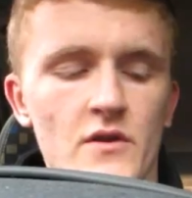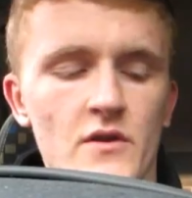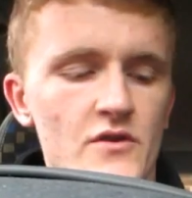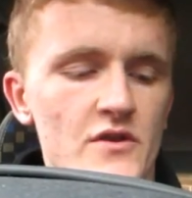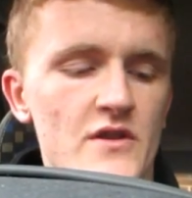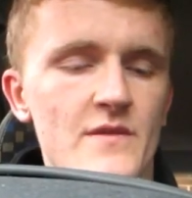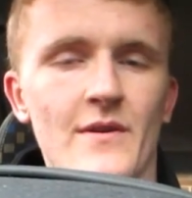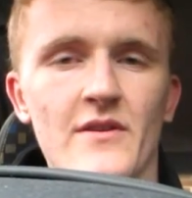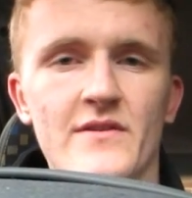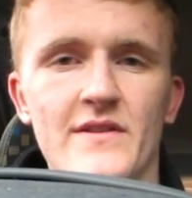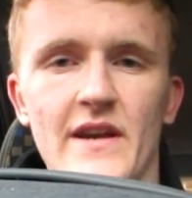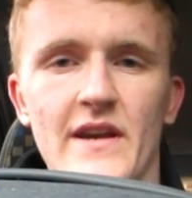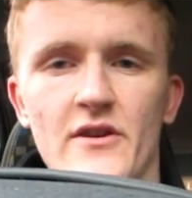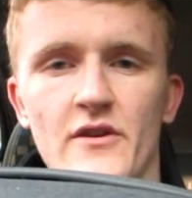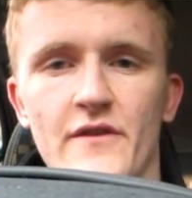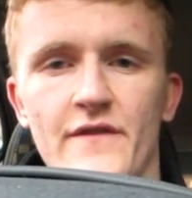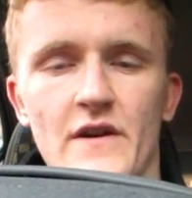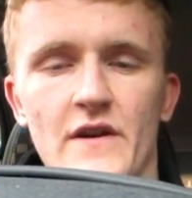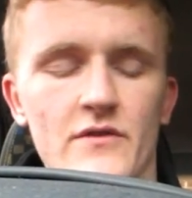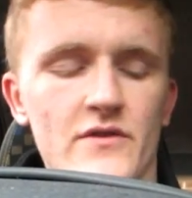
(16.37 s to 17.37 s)
Just about to
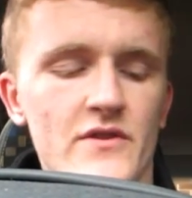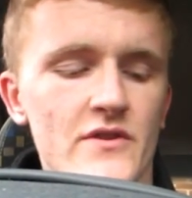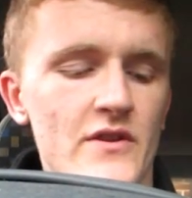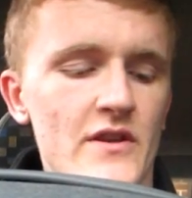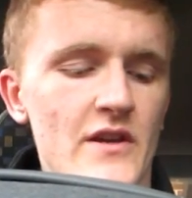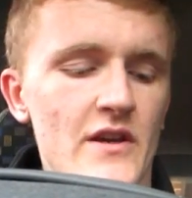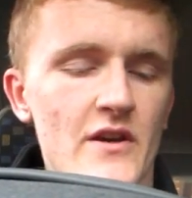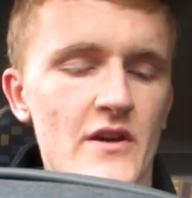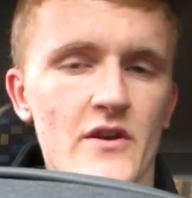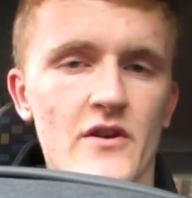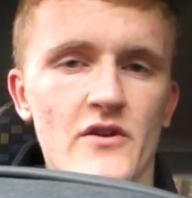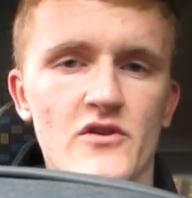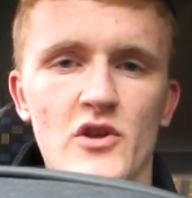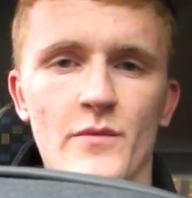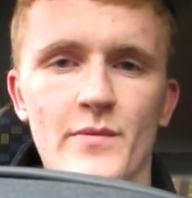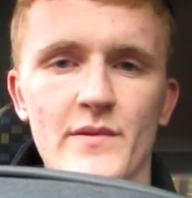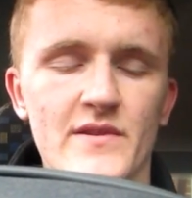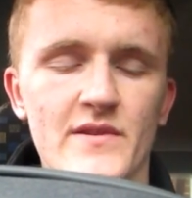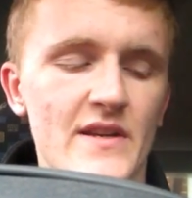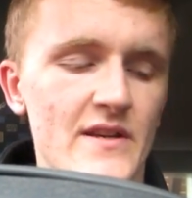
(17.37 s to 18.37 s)
head off out to the
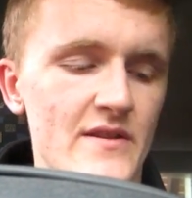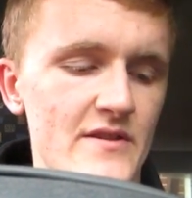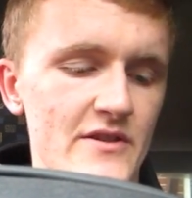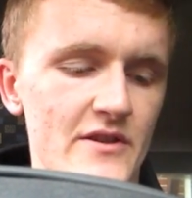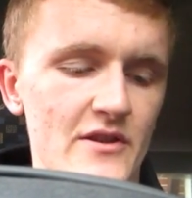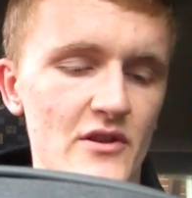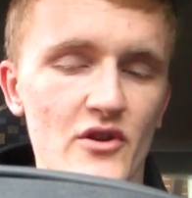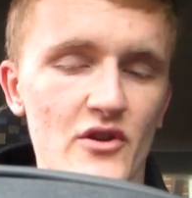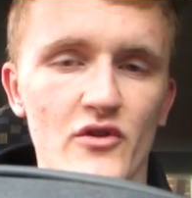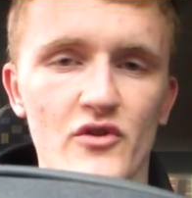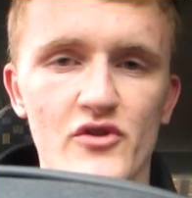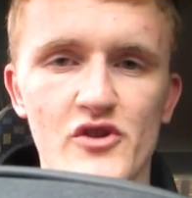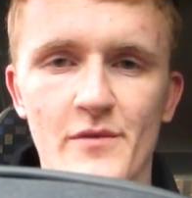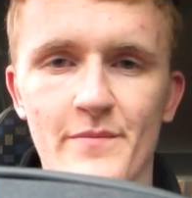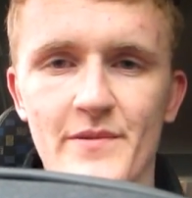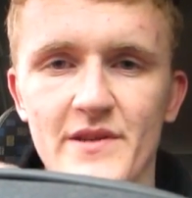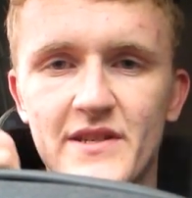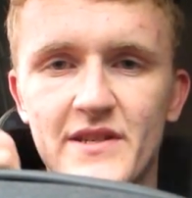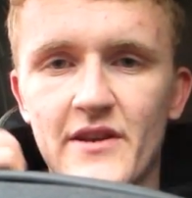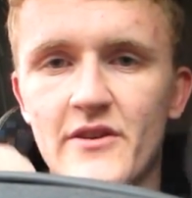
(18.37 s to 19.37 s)
shopping centre, local
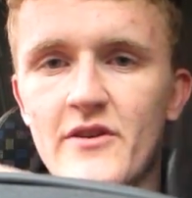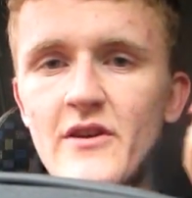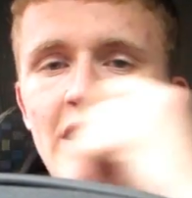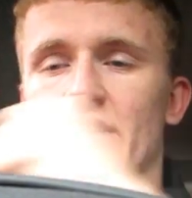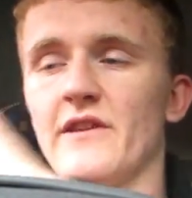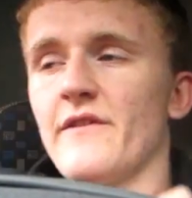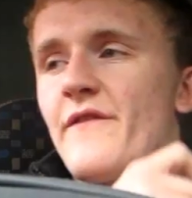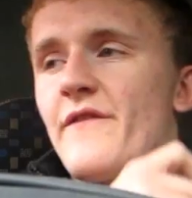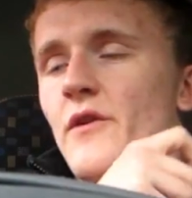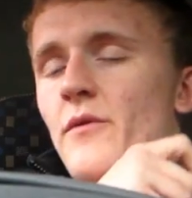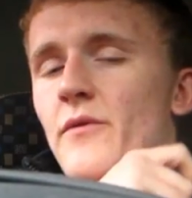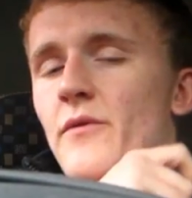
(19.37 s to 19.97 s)
shopping centre. I need a few